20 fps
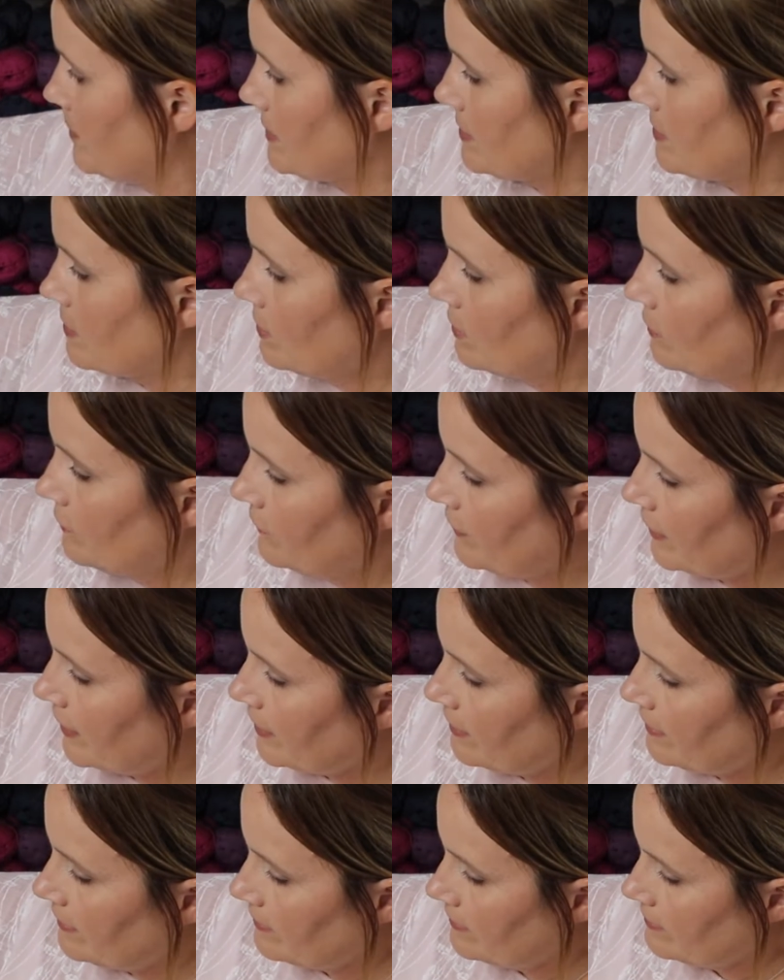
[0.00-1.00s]
is
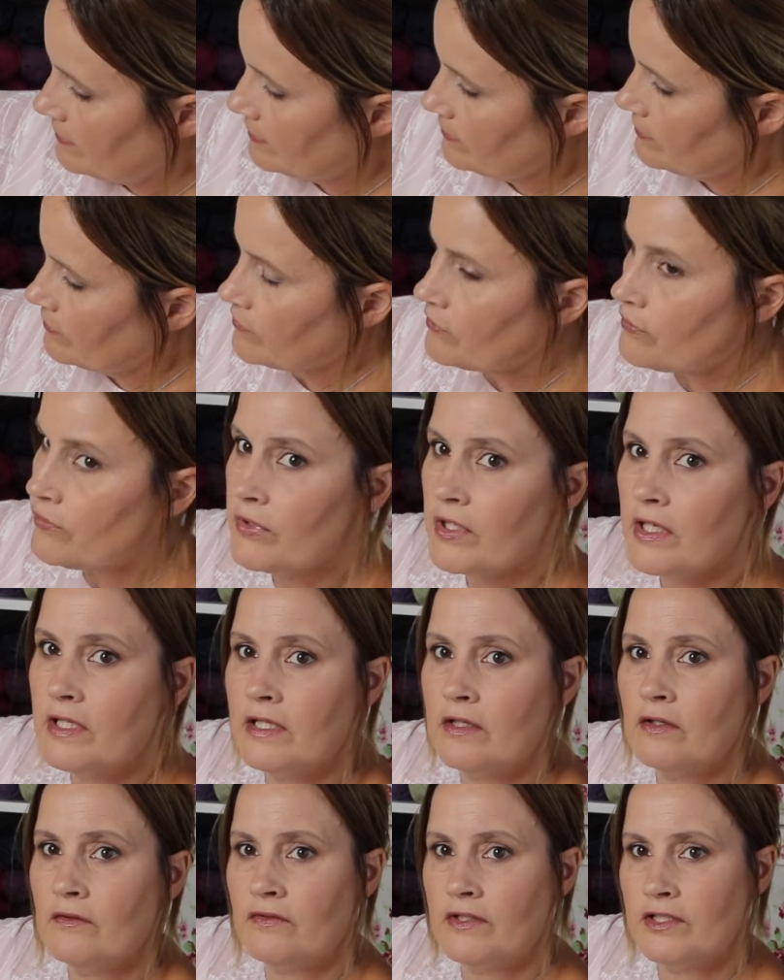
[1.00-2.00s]
lovely.
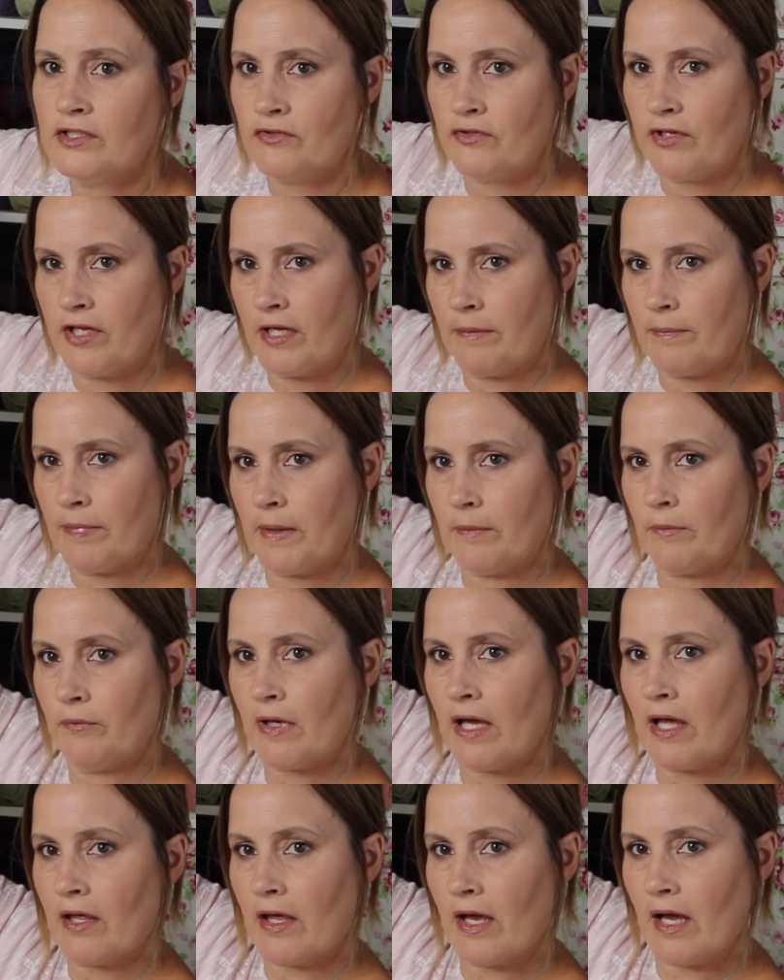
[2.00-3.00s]
Really lovely drape.
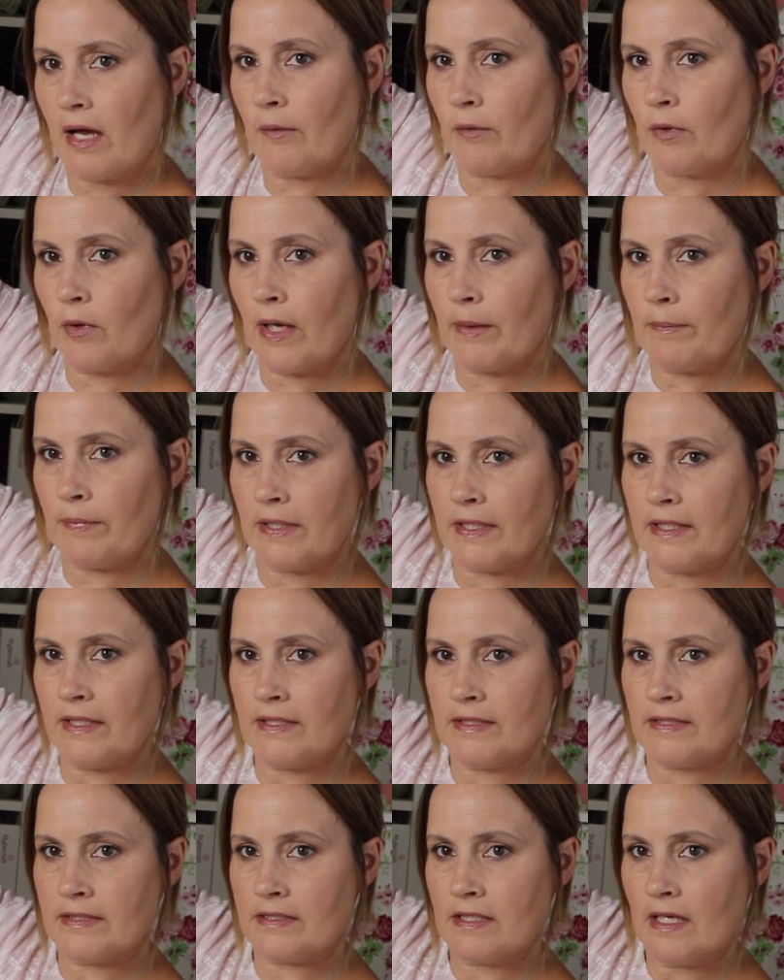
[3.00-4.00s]
I'm quite
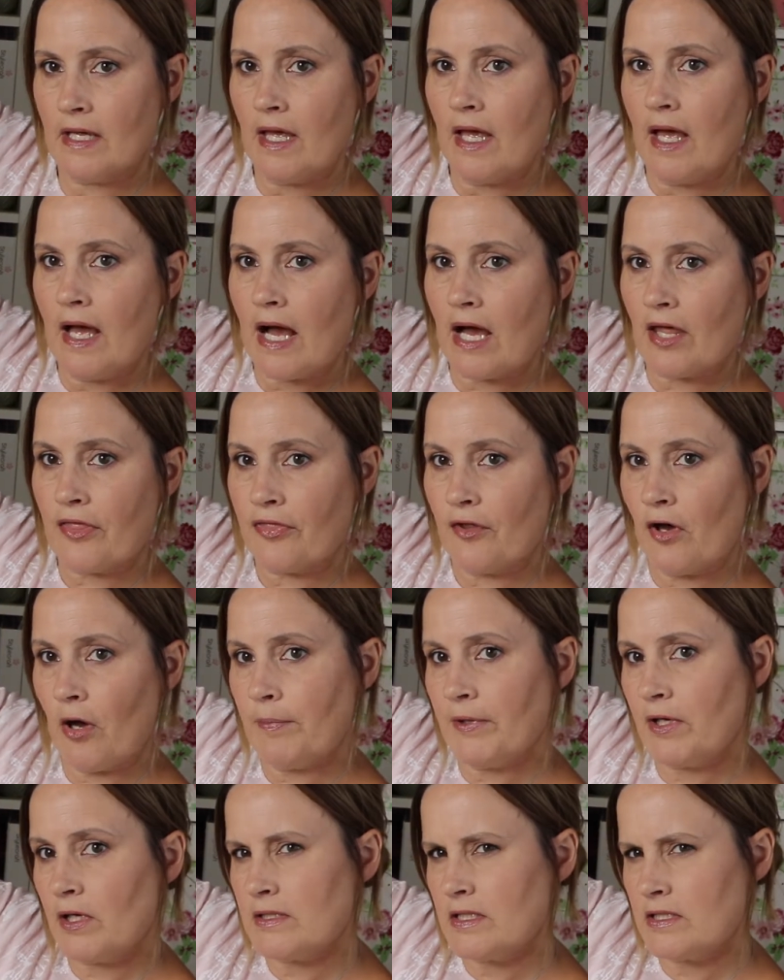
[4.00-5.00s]
pleased. I
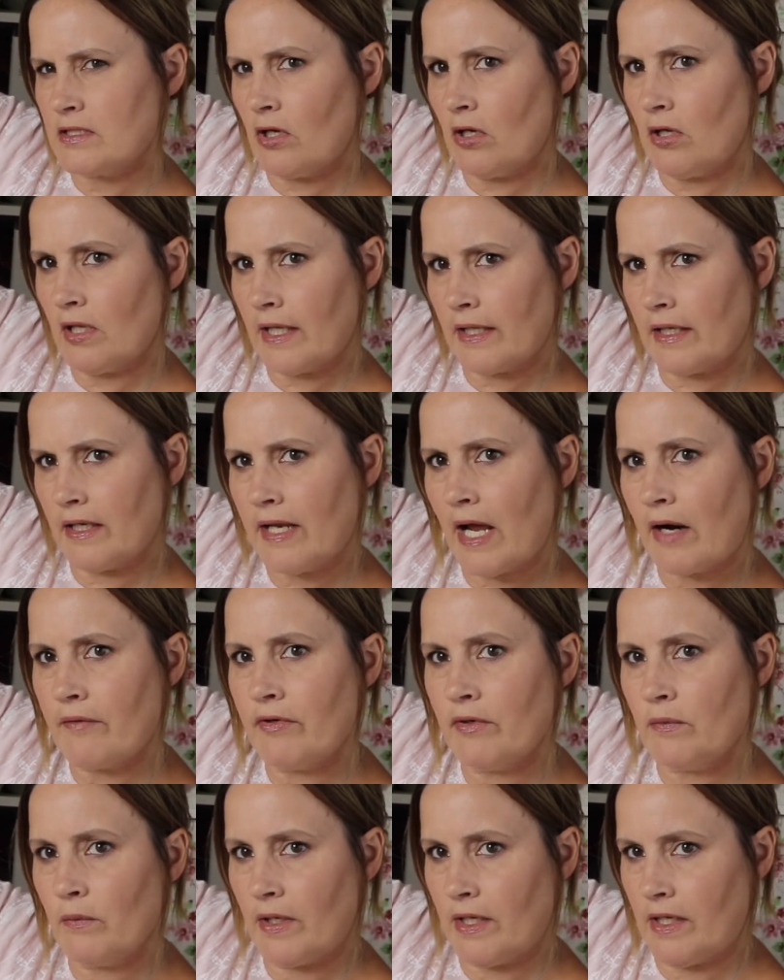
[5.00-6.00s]
thought because it's all like an
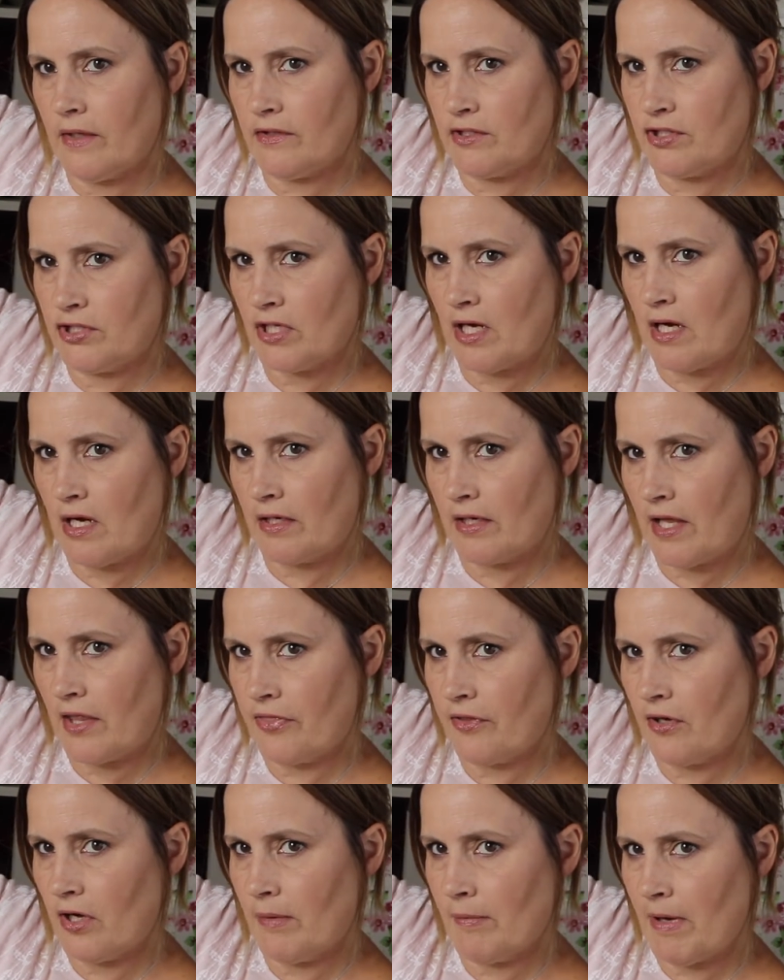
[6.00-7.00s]
Aran weight, this yarn, I
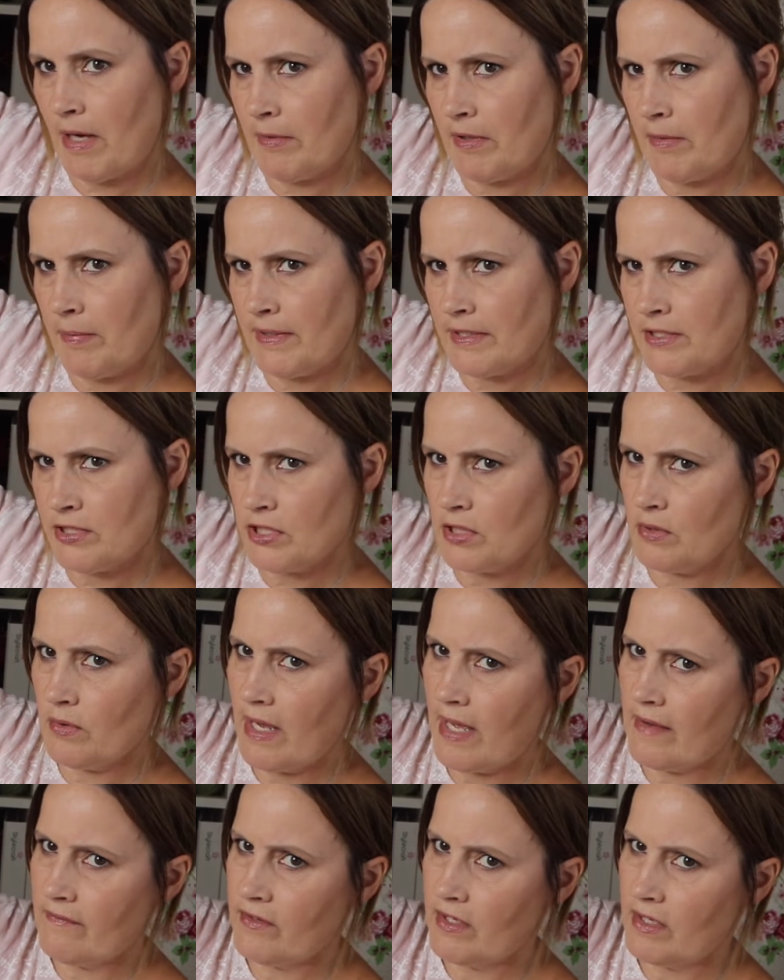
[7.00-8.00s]
thought it might be a bit too
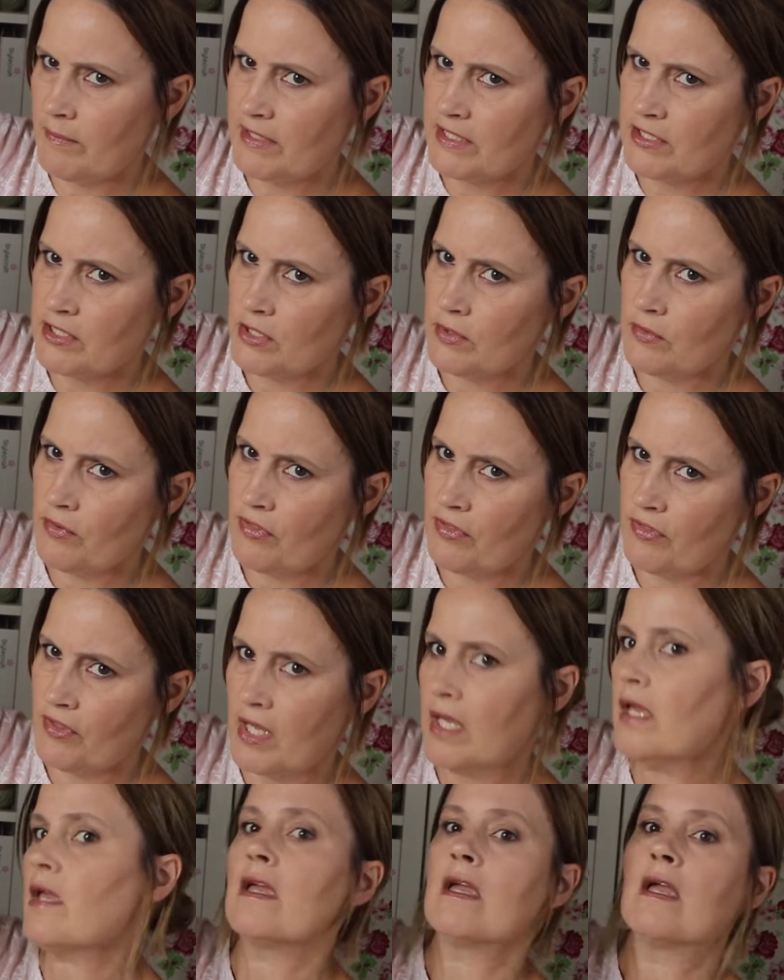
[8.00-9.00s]
heavy, a bit too
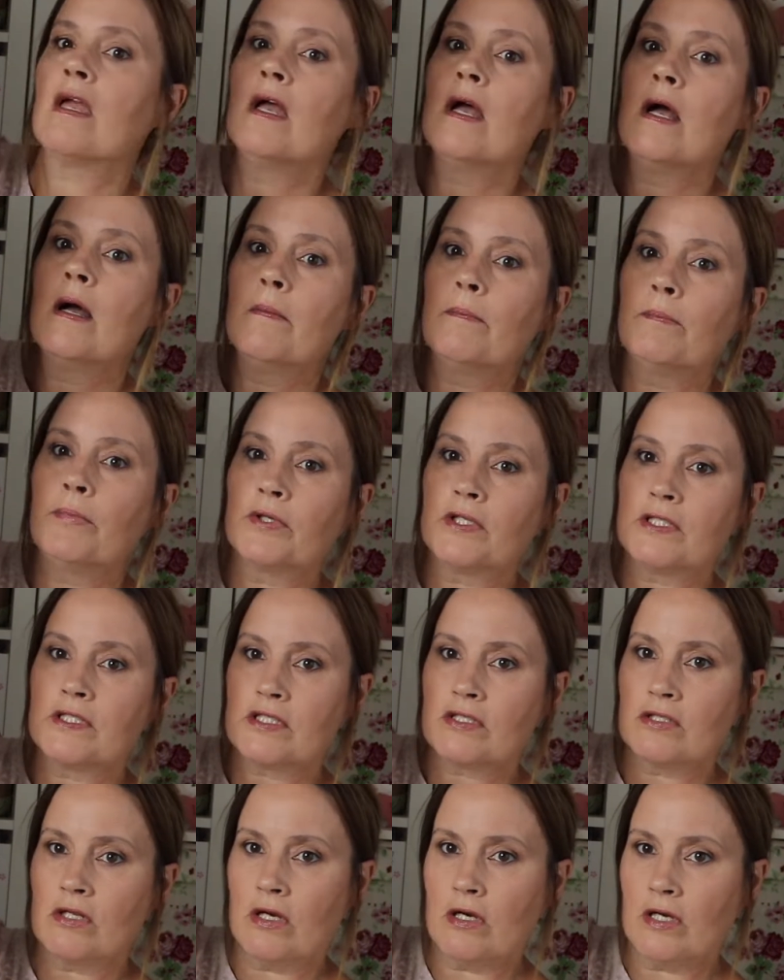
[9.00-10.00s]
thick, but
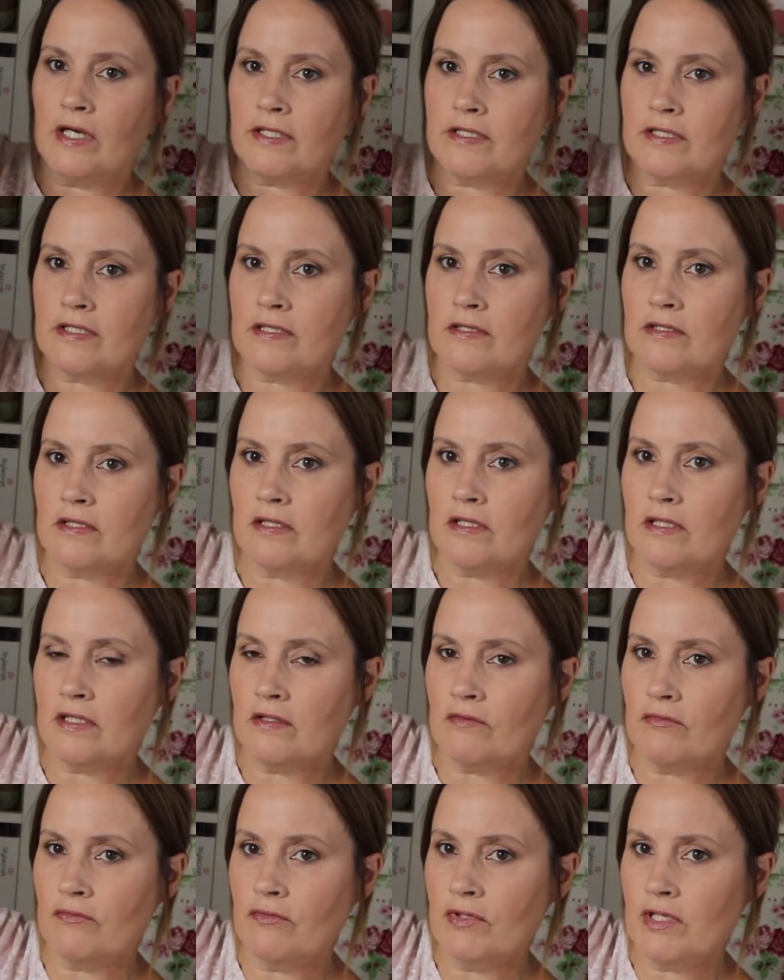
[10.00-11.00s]
it's not. It's
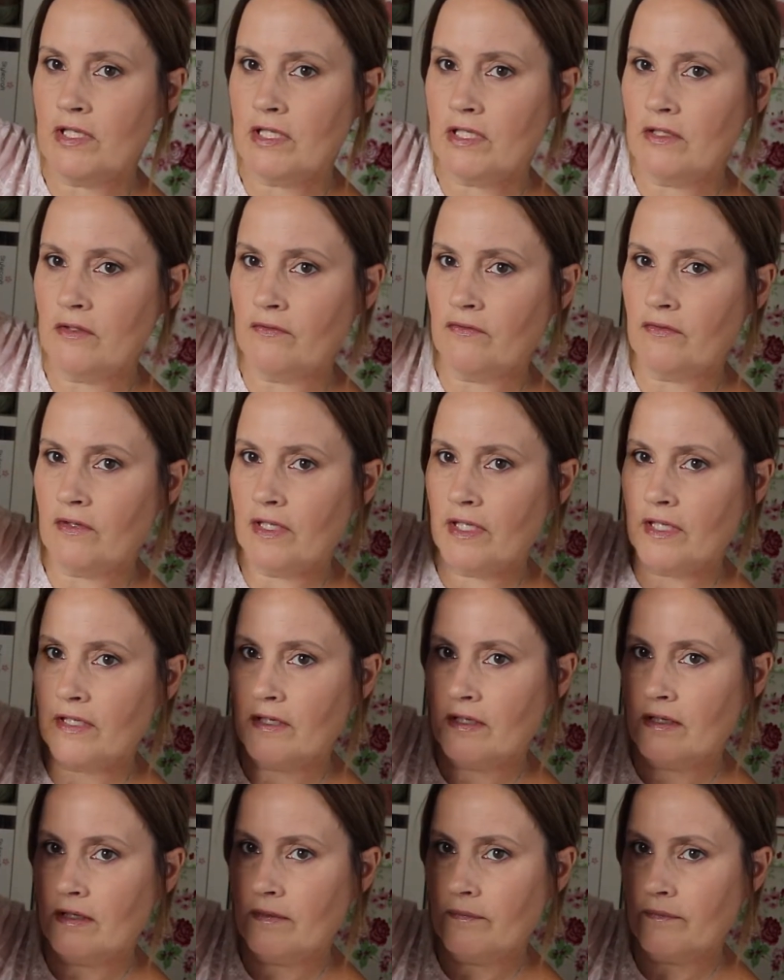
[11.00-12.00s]
really
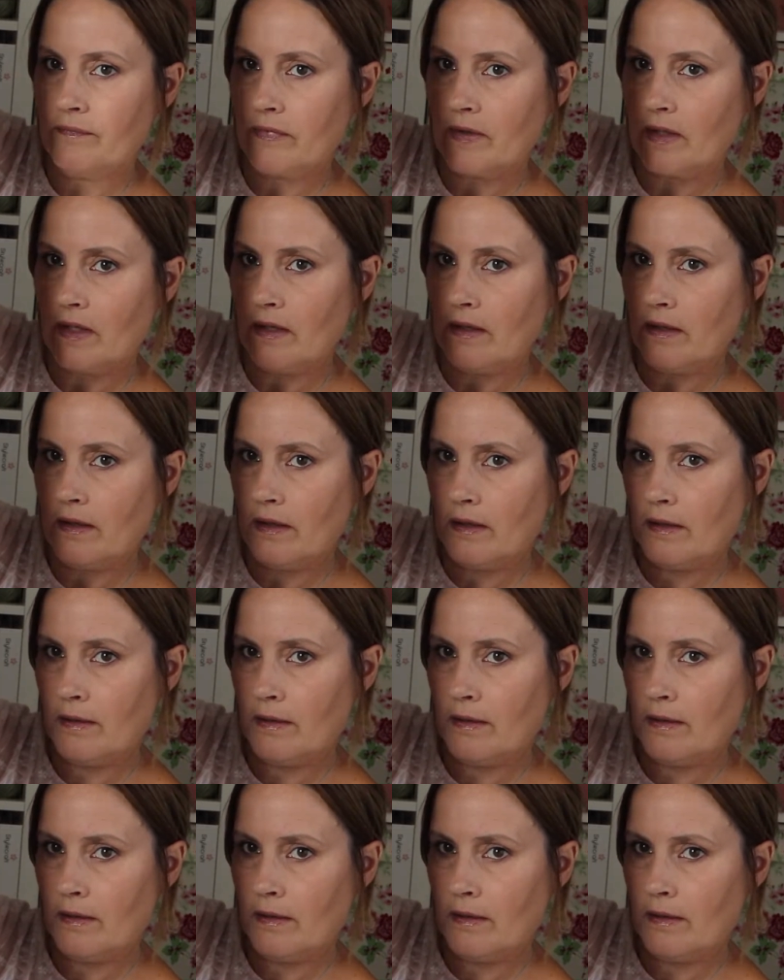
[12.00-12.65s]
lovely. So